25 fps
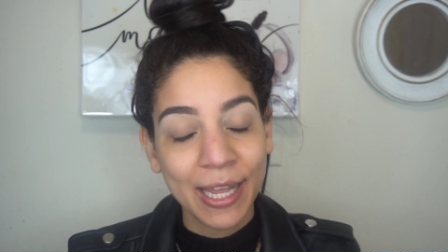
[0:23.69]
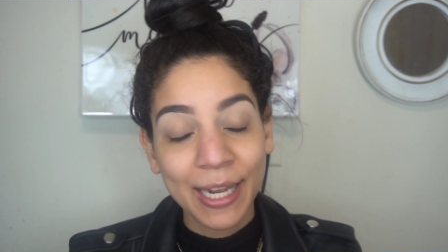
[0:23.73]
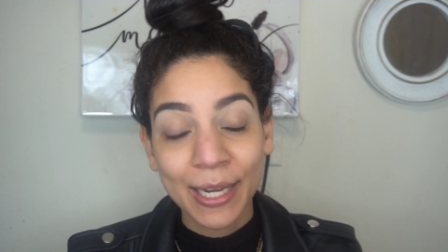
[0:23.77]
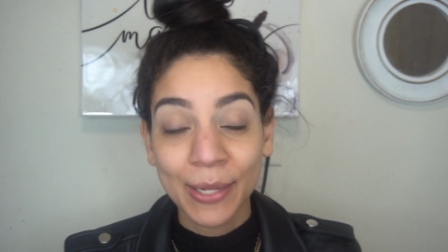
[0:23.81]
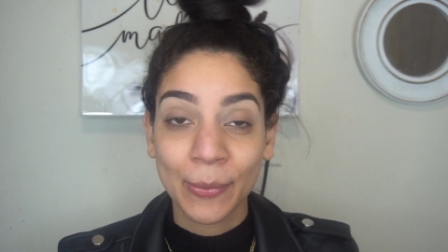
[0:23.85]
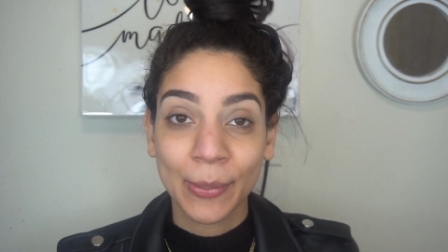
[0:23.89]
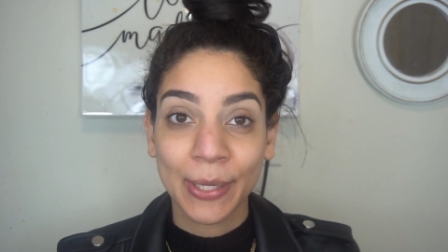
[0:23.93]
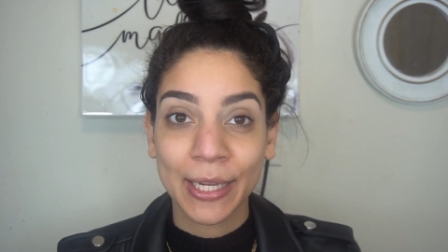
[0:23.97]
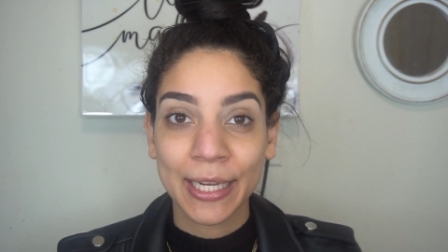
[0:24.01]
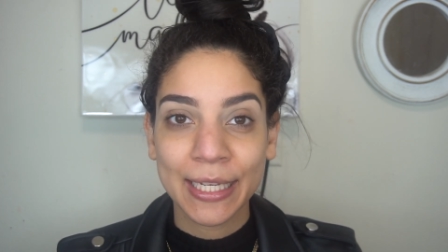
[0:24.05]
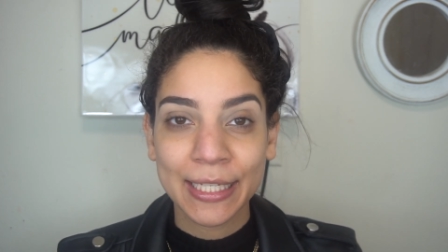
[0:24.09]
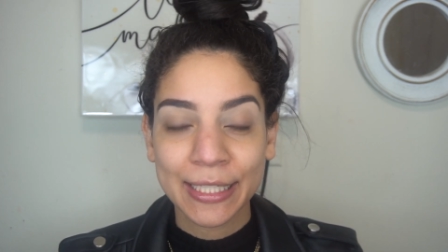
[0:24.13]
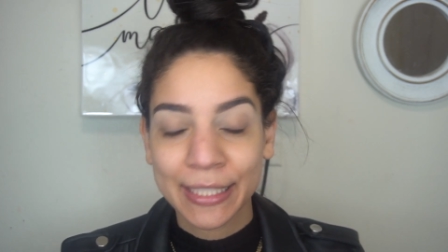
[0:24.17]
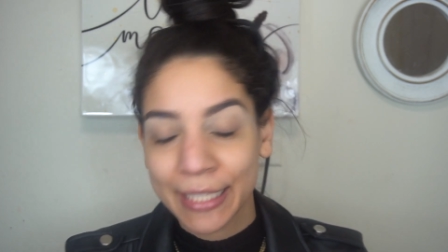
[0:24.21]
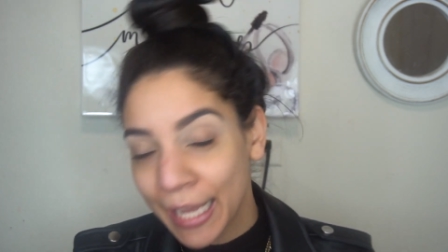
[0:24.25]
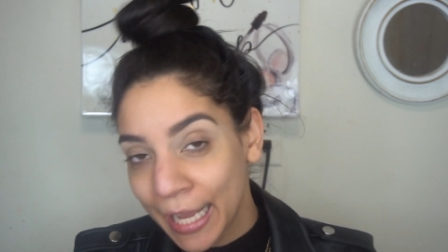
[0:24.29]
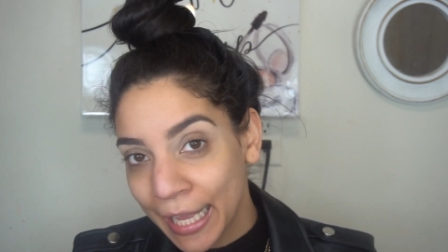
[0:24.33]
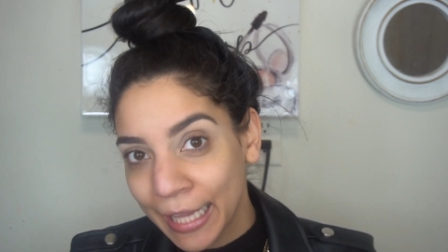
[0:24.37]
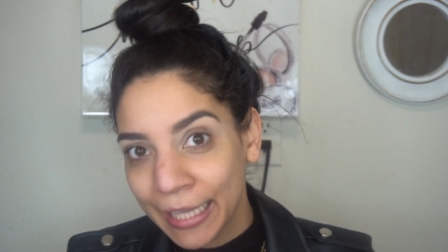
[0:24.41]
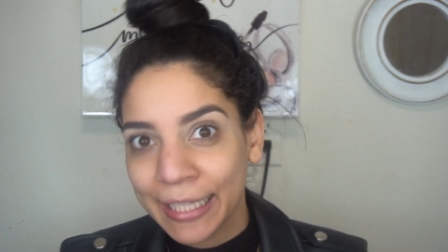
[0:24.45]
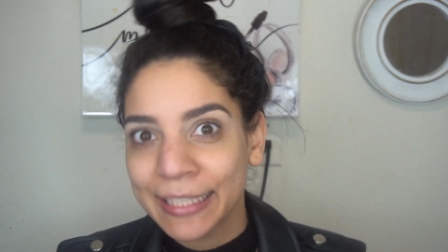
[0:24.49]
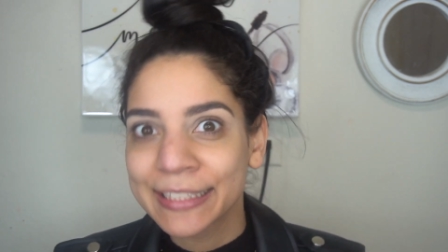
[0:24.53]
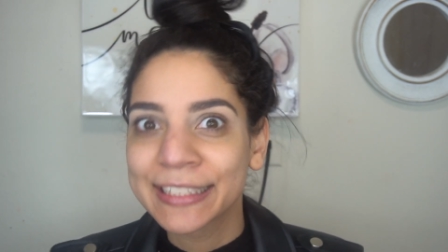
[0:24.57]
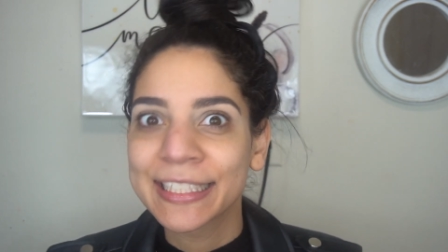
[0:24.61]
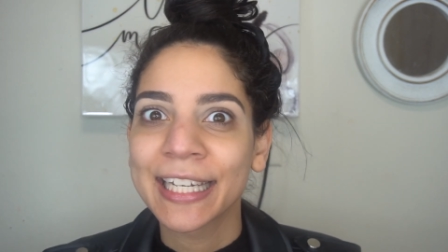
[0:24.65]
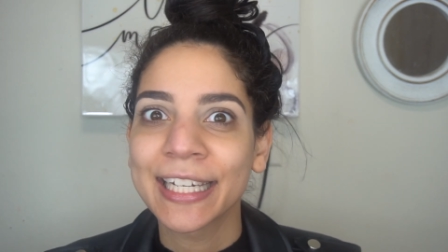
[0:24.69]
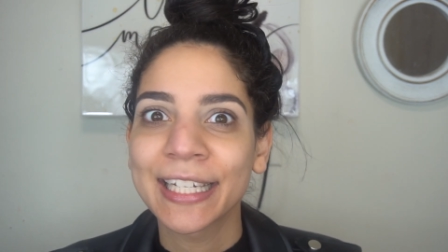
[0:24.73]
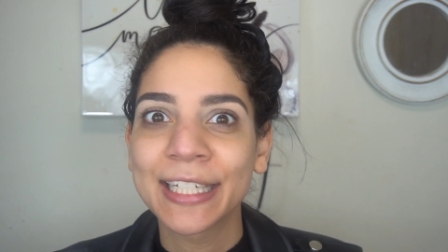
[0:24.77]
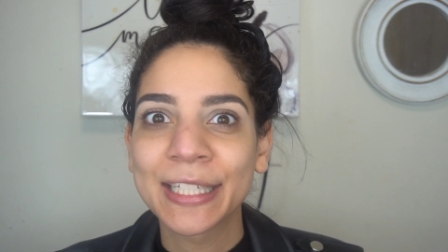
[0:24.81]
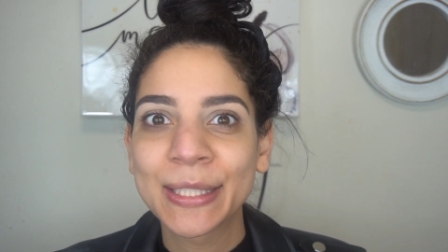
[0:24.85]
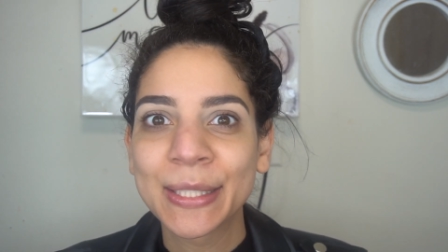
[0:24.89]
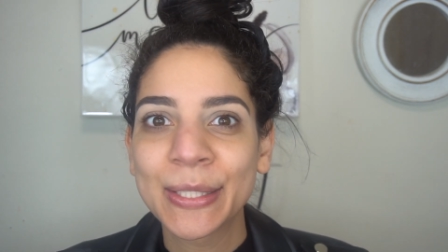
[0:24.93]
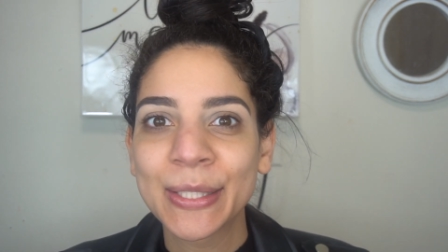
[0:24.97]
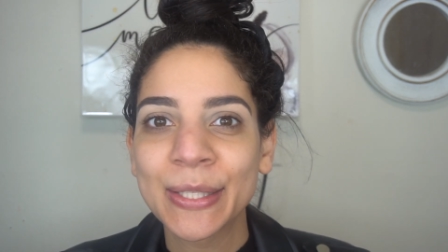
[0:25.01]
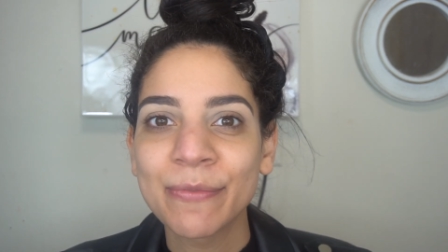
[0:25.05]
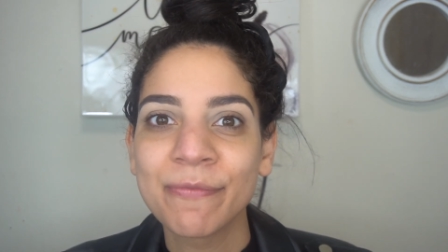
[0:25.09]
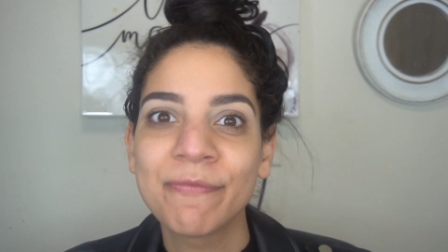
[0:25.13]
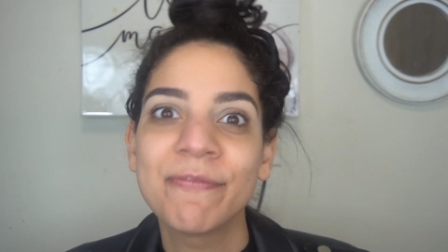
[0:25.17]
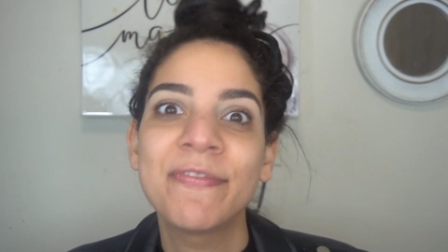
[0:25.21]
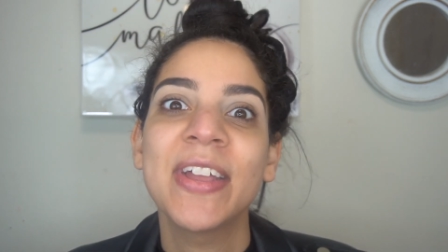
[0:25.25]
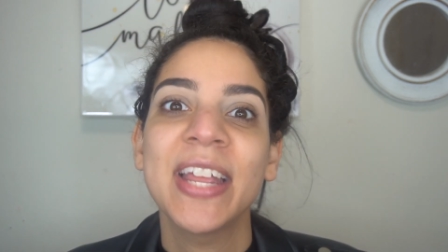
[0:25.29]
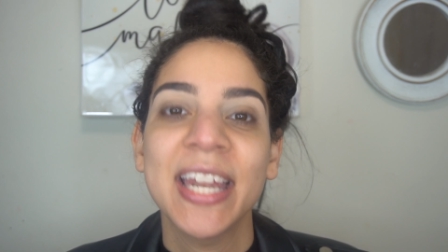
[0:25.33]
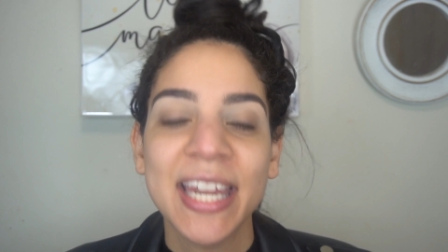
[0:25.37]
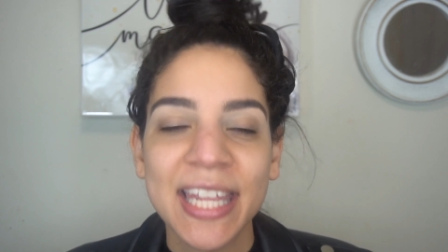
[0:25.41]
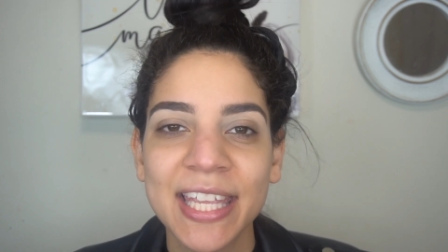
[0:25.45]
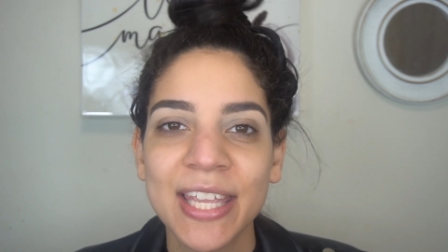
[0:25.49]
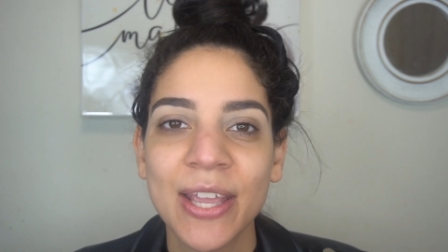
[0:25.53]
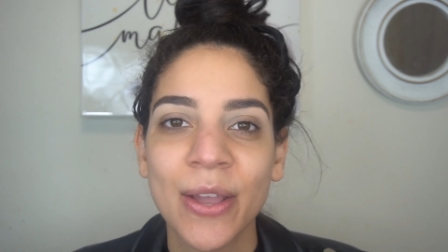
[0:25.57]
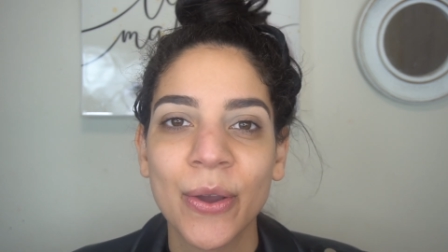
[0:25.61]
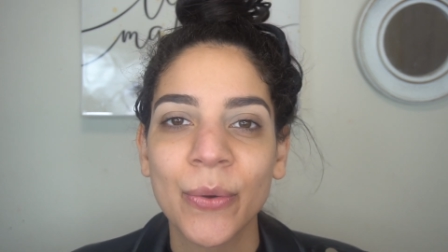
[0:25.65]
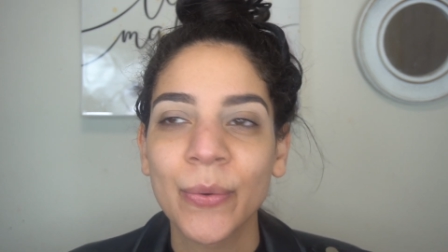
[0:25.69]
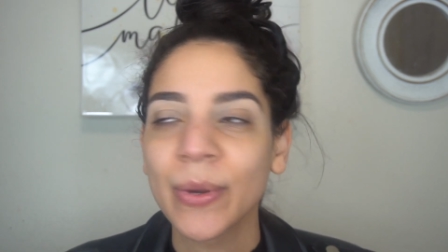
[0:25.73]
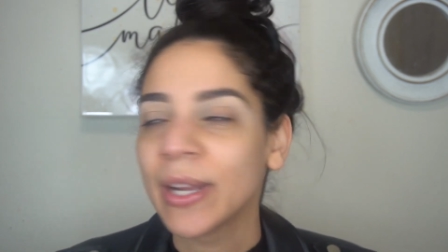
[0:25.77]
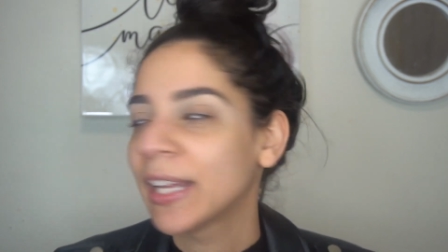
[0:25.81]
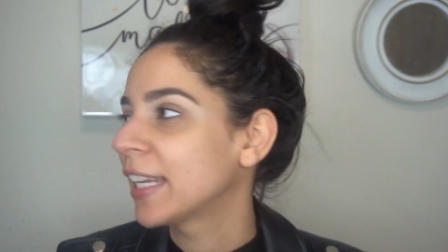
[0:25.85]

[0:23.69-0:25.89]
Anyways, let's get into the video